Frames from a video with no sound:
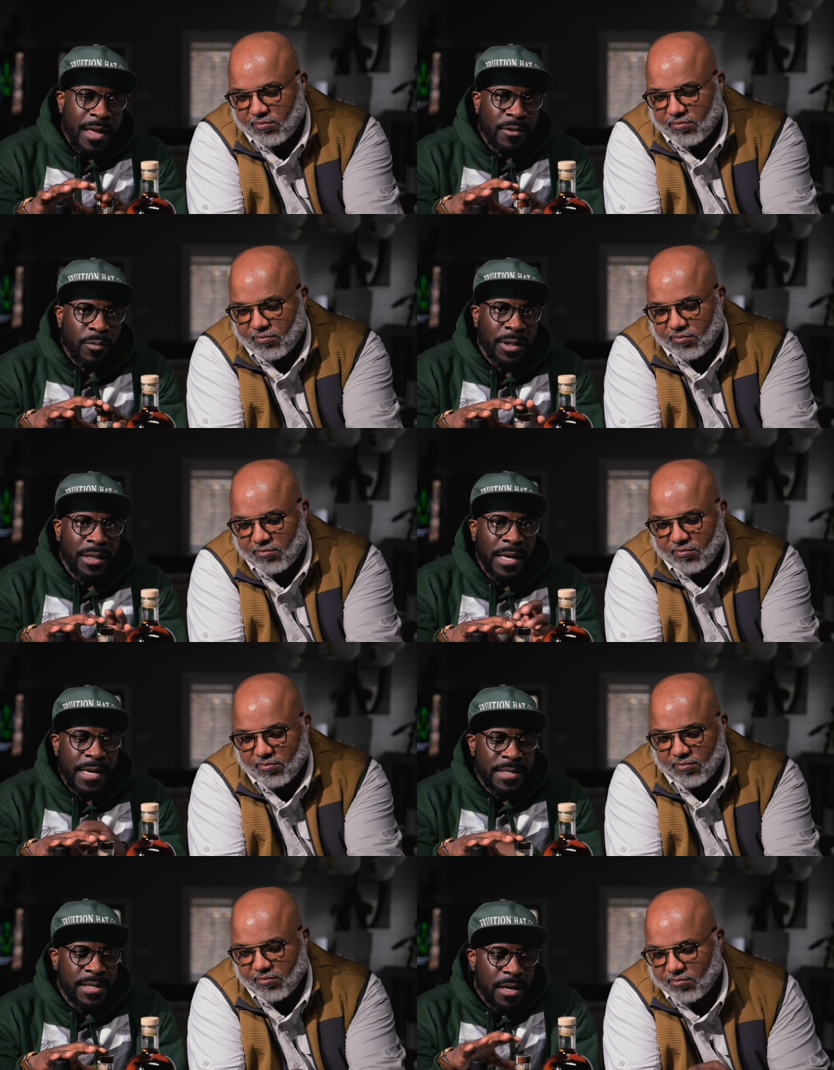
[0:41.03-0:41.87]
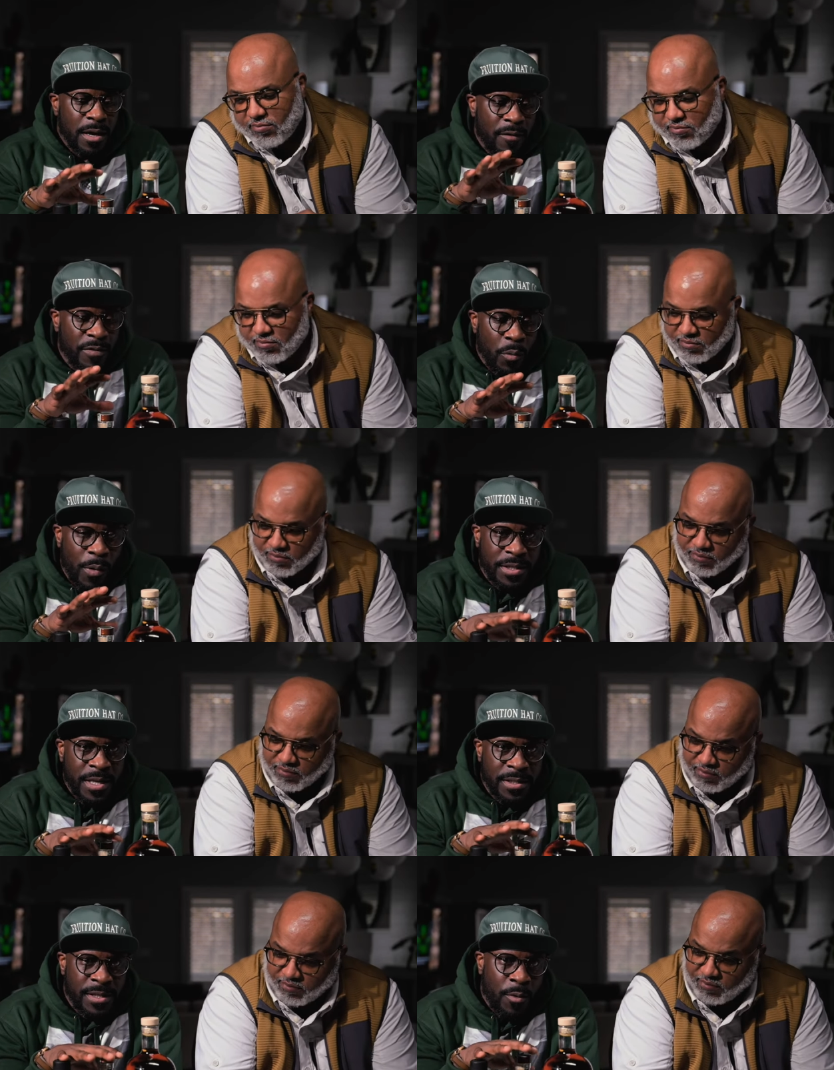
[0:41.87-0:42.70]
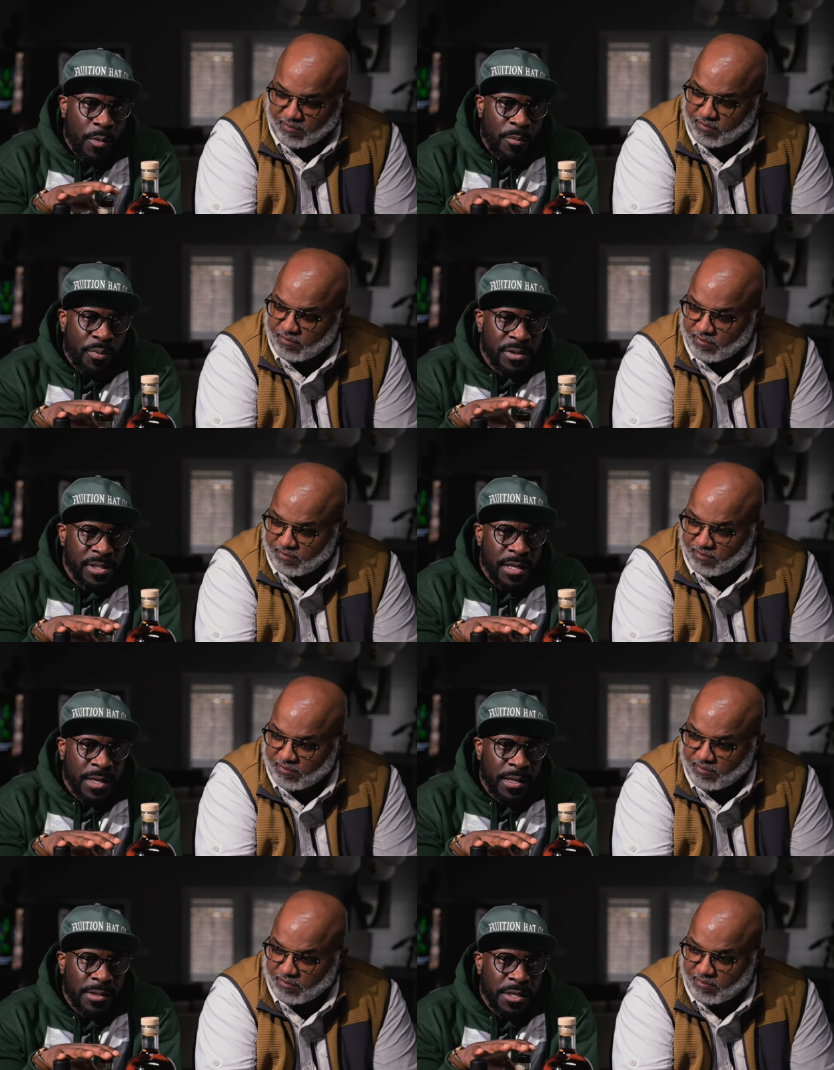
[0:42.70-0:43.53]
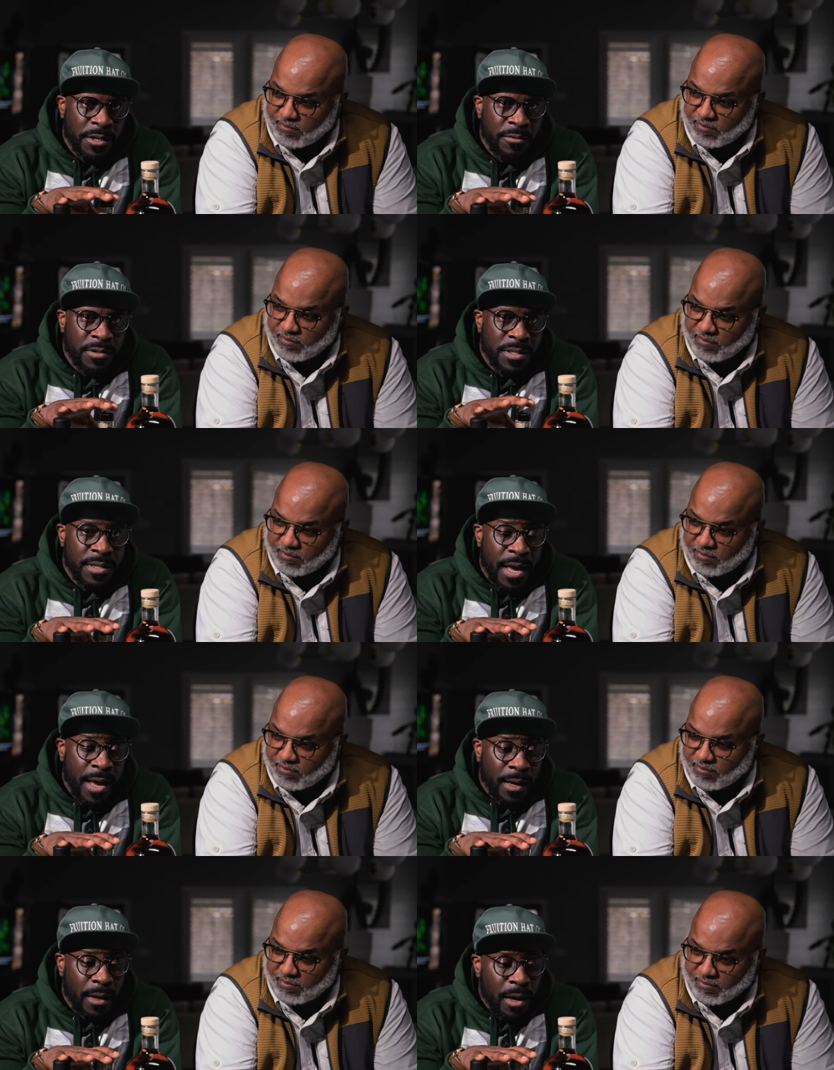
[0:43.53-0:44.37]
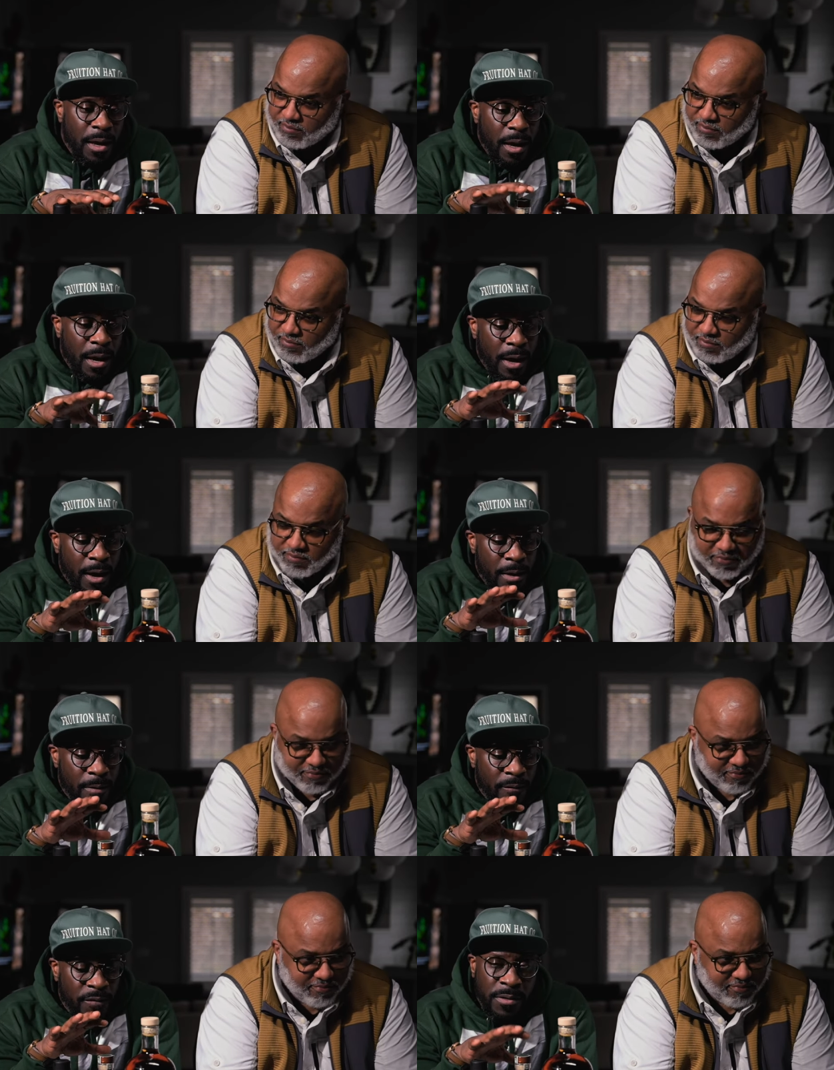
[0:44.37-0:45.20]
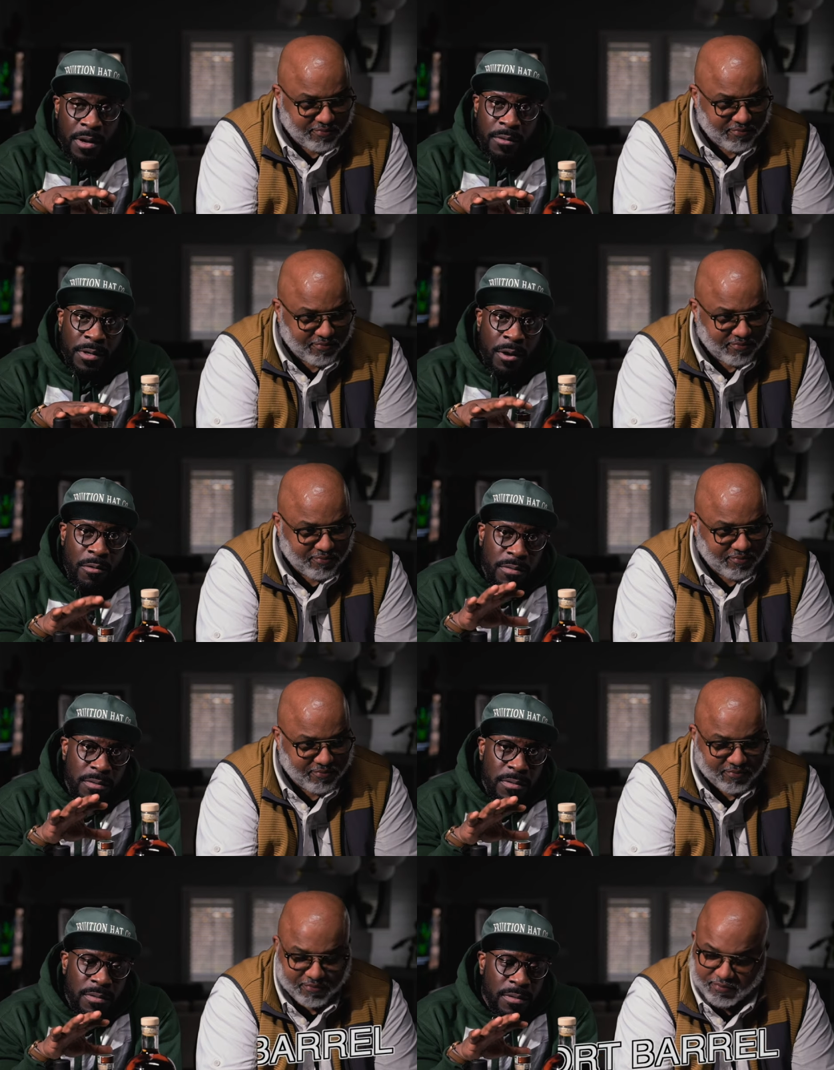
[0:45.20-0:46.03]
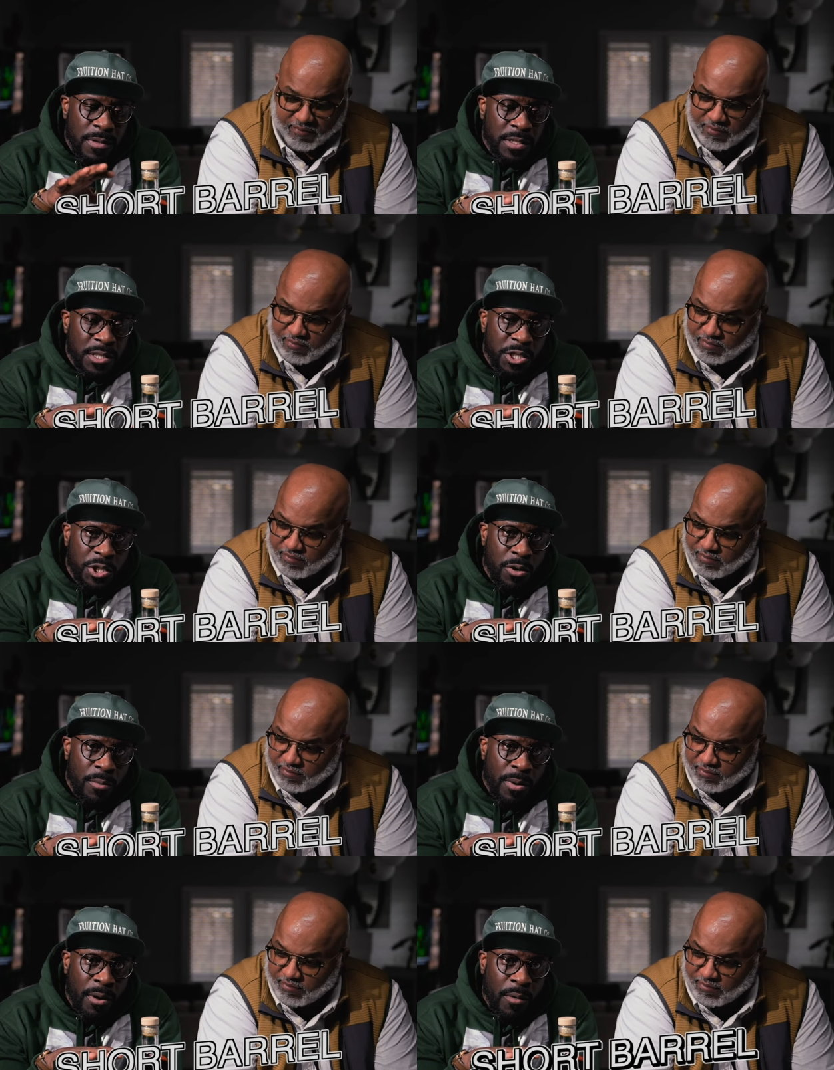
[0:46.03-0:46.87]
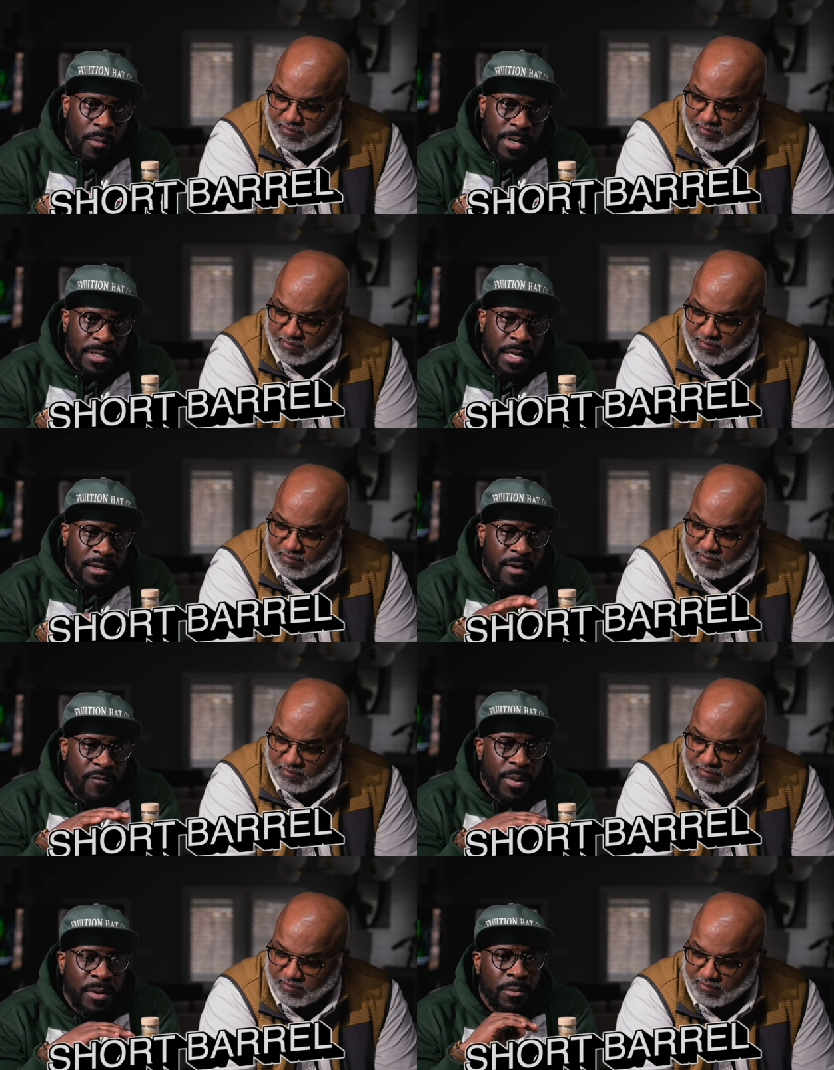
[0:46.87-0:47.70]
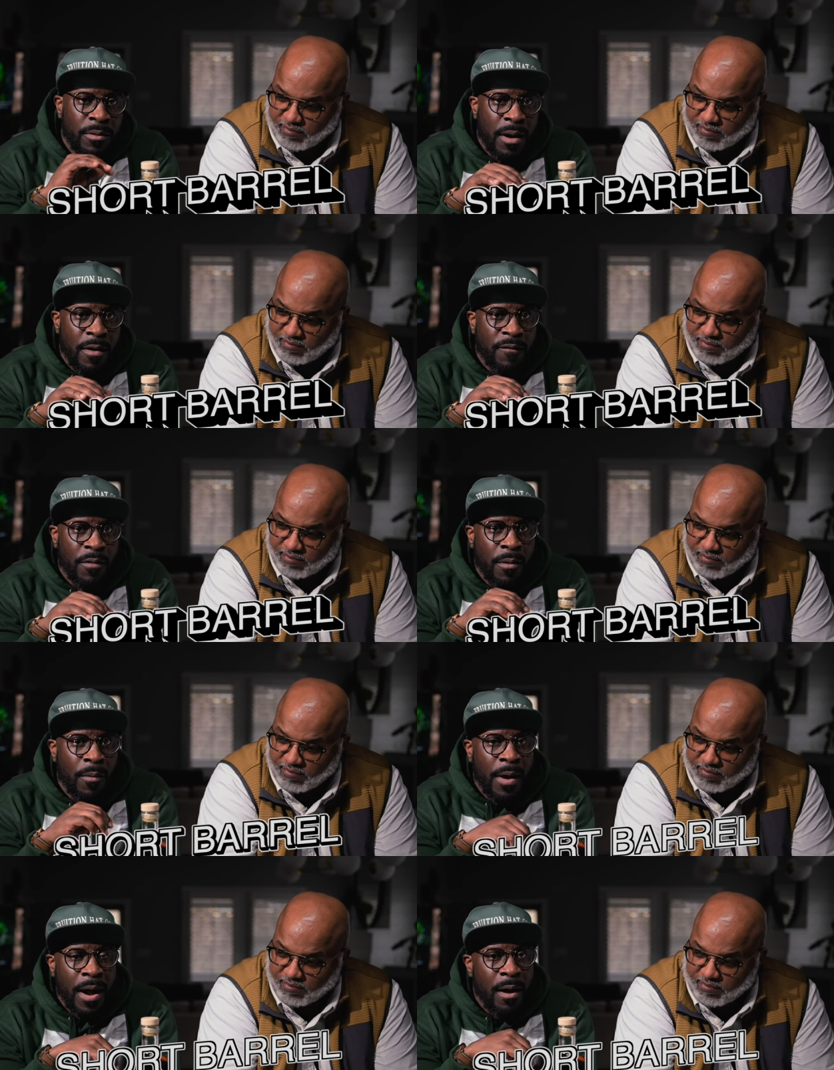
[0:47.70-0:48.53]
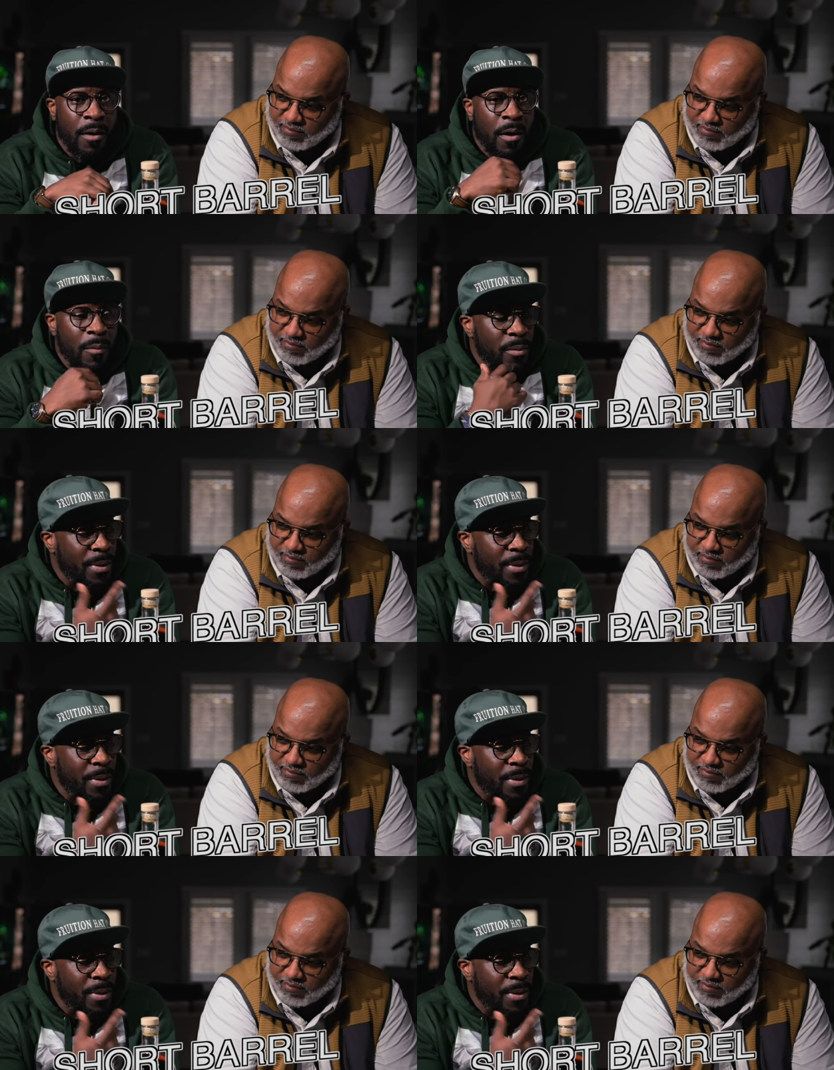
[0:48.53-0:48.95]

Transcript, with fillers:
Speaker 1: at the release of the whiskeys that we're presenting to you today. Uh, if you don't know, this is short barrel whiskey. They've been around for a while. But